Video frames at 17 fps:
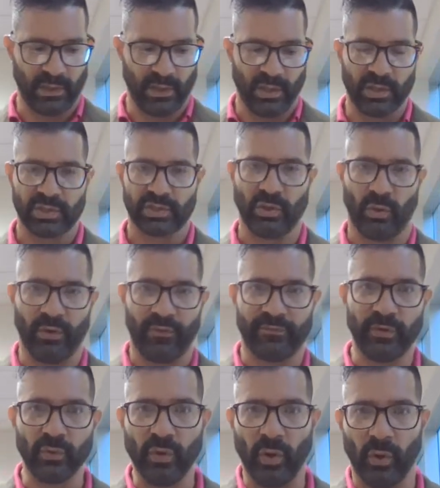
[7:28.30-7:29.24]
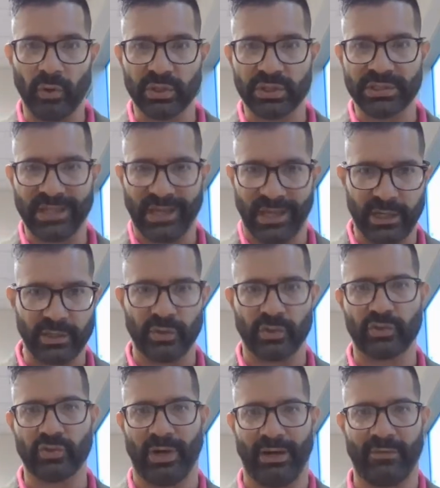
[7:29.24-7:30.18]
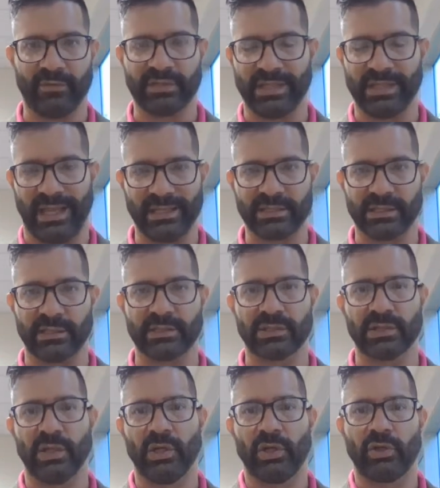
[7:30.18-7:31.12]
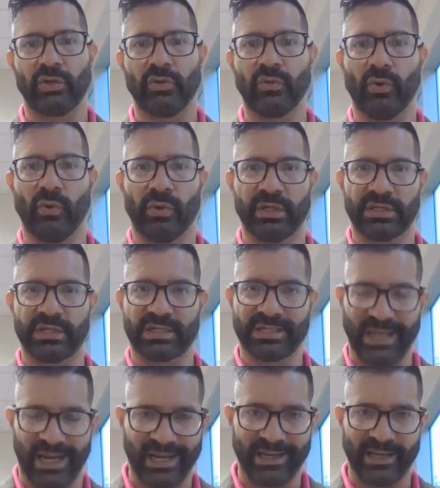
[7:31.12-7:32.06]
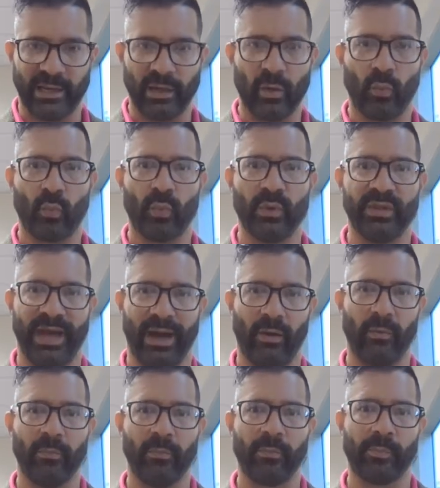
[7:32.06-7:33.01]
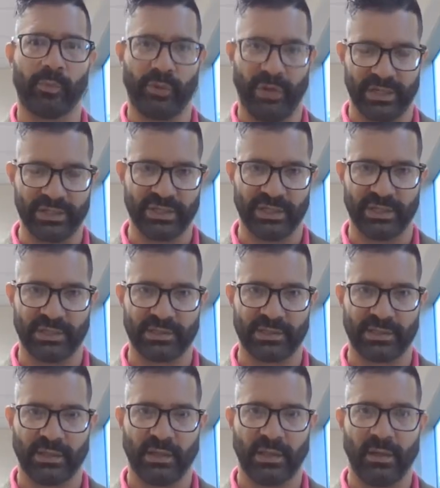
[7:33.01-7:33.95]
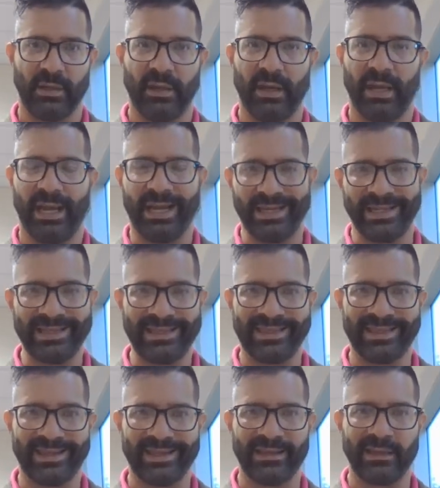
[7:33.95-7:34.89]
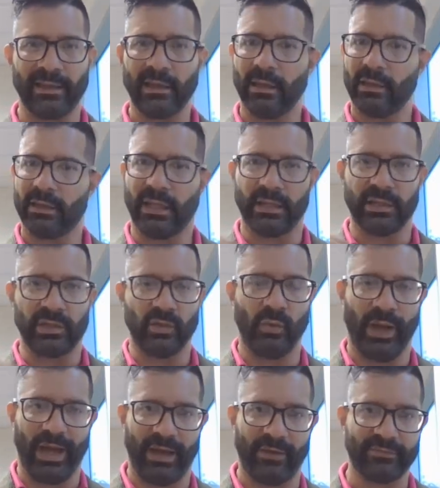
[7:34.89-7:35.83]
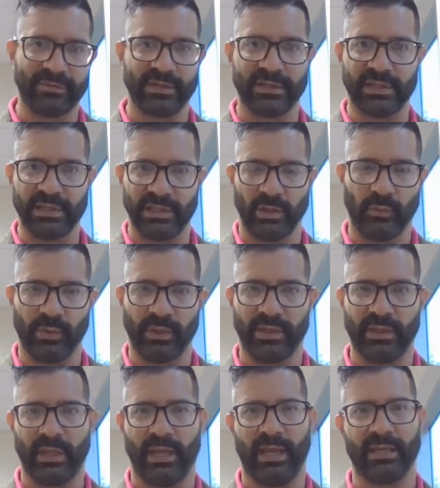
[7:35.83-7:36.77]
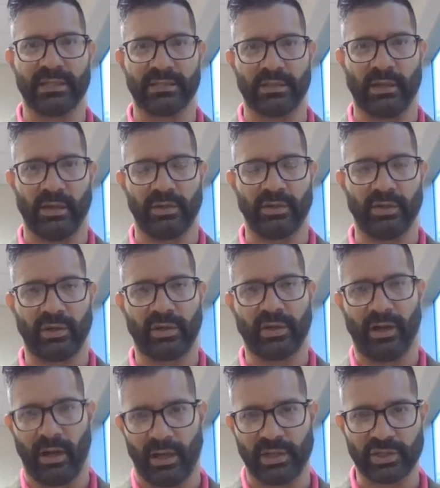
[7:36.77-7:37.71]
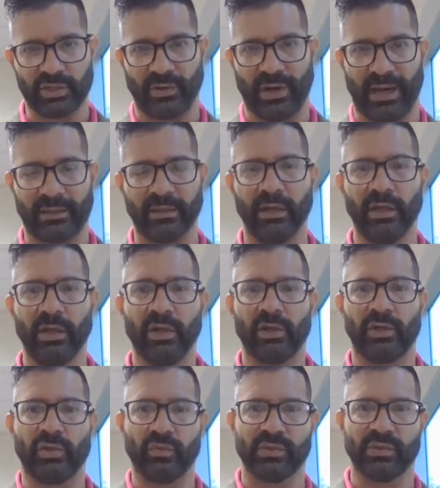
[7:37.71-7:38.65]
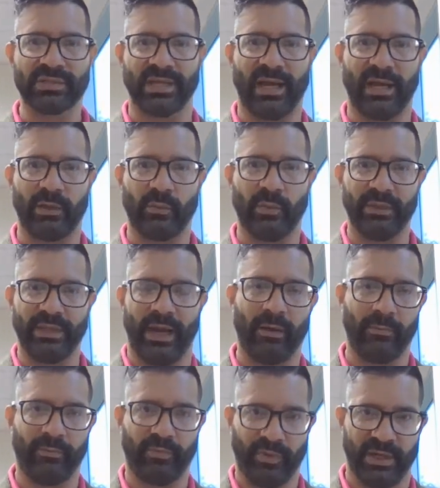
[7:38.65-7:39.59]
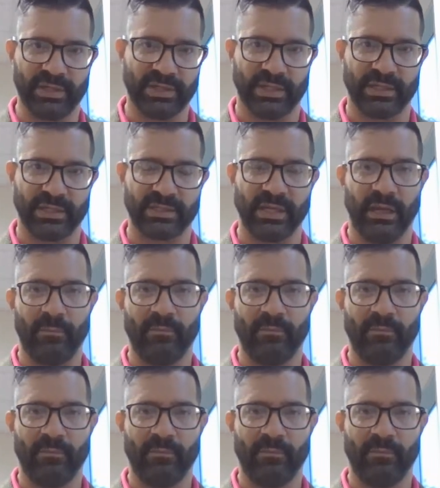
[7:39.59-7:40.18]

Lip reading: So if you go to sign your driver's license, you go to sign it without prejudice. Anything that you have to deal with and it's under contract, you sign without prejudice.